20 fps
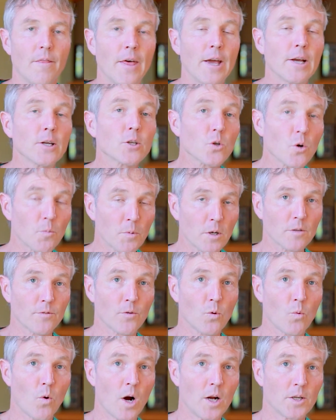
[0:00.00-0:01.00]
Thanks so much
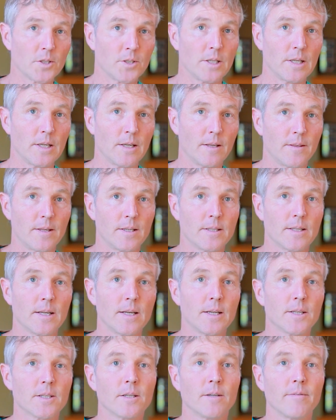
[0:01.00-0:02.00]
for watching this
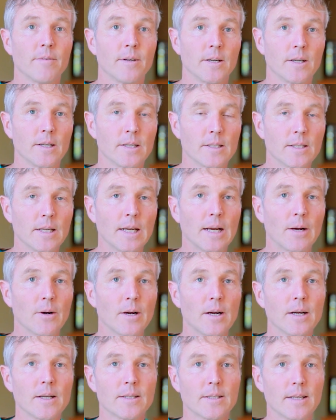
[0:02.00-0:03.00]
edition of Veterinary
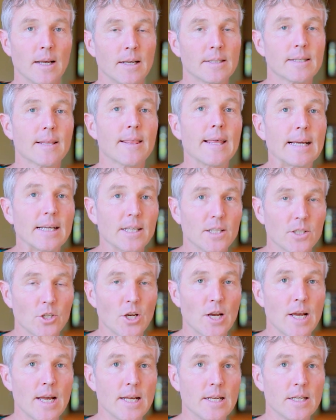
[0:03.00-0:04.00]
Secrets. As things
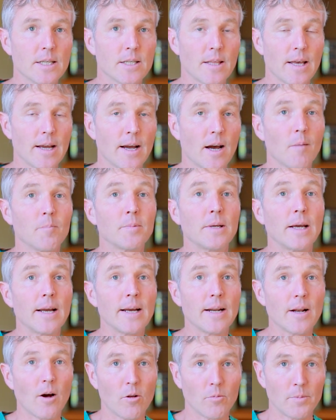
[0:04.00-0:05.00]
change, they
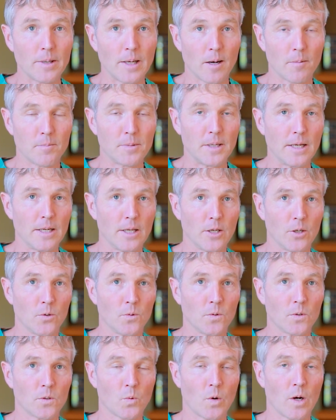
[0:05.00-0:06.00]
update, I'll be updating
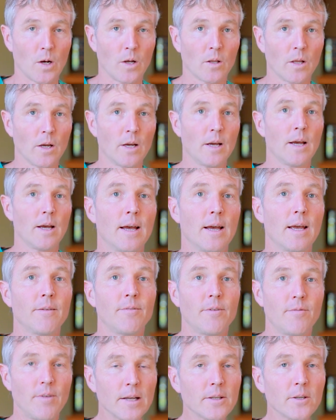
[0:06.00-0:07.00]
you as well.
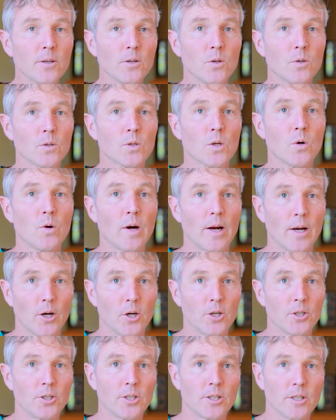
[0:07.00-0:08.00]
If you've yet to do so, I
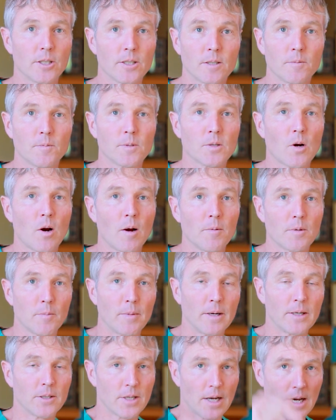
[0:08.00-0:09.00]
encourage you to subscribe to
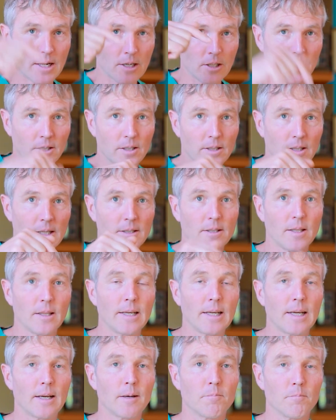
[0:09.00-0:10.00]
my channel, click the
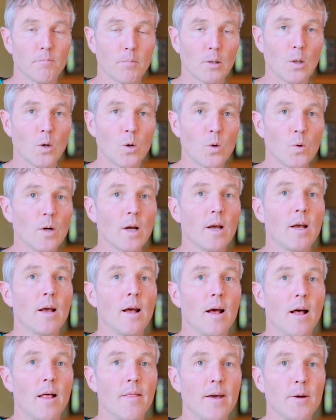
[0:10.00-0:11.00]
link below,
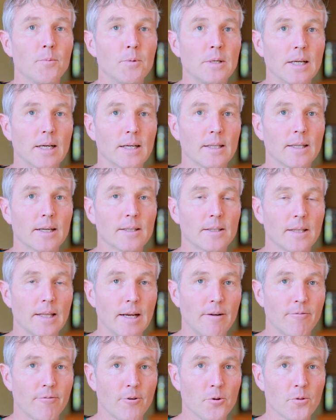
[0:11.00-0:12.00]
and then when you click the
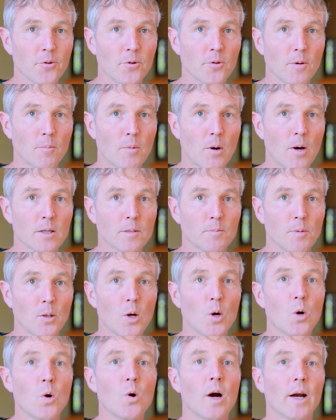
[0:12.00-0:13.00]
link further in the box
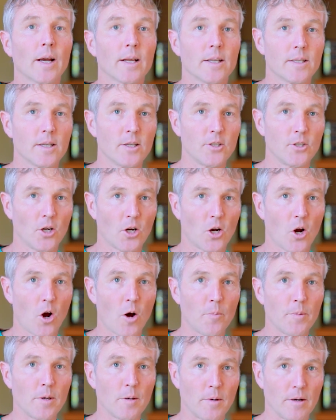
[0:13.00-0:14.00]
below, I can send you a
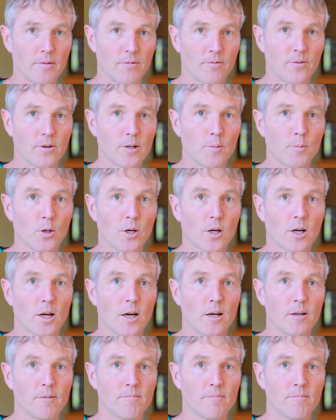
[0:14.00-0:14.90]
copy of my free book.